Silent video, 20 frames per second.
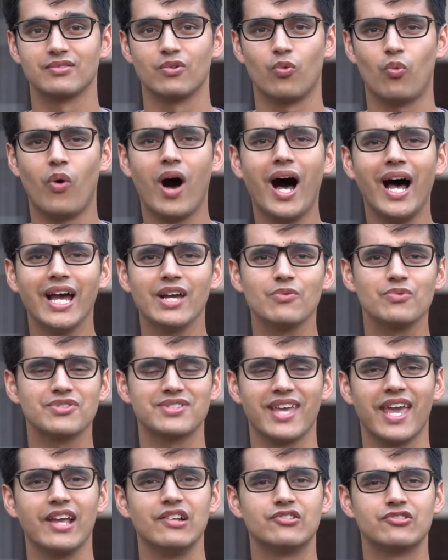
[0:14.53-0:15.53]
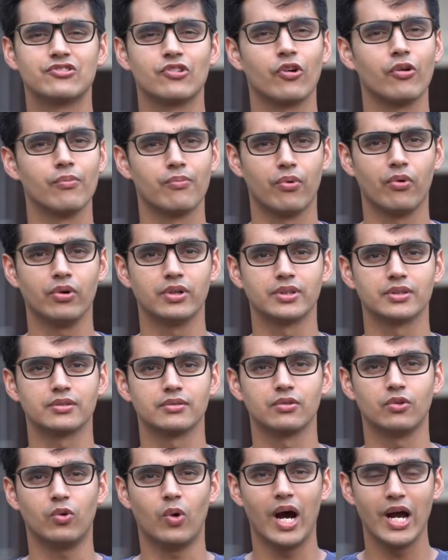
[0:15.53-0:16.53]
Why was age so important?
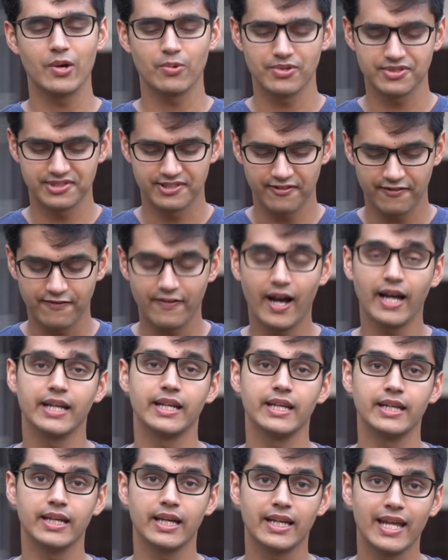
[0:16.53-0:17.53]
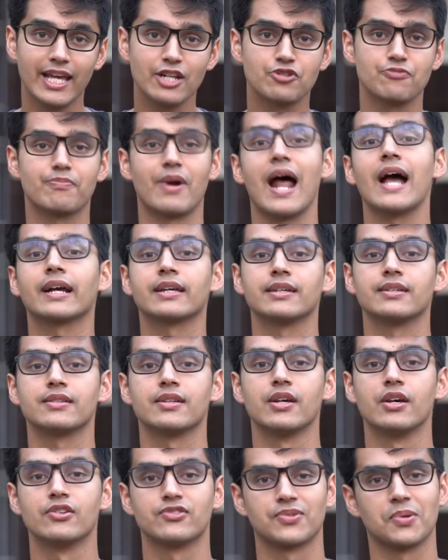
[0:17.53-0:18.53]
Why was defining an age bracket
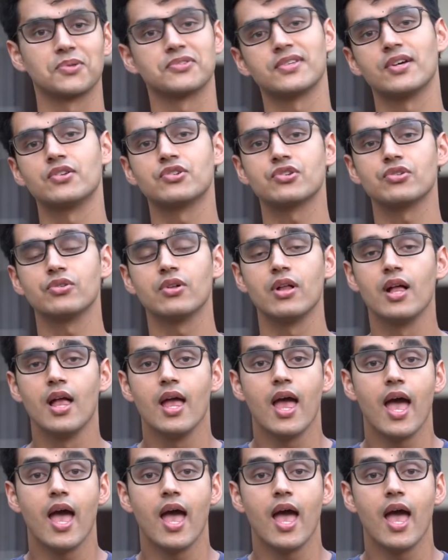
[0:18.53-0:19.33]
so essential?